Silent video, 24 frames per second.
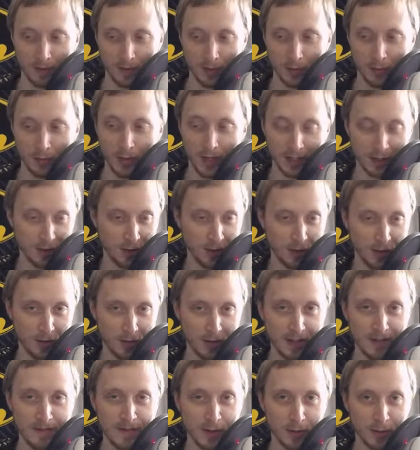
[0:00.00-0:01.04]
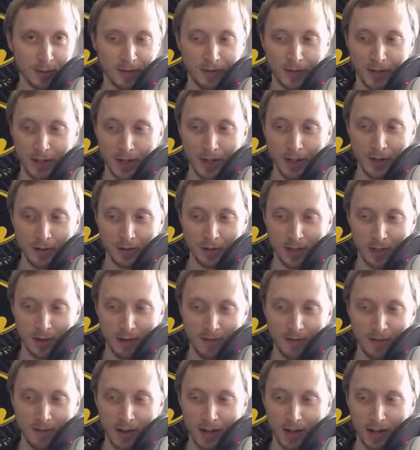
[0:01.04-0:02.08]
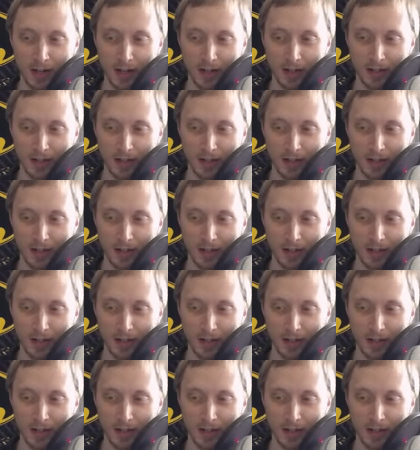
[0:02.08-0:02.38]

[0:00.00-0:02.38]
Well, that's 3 votes for no so far.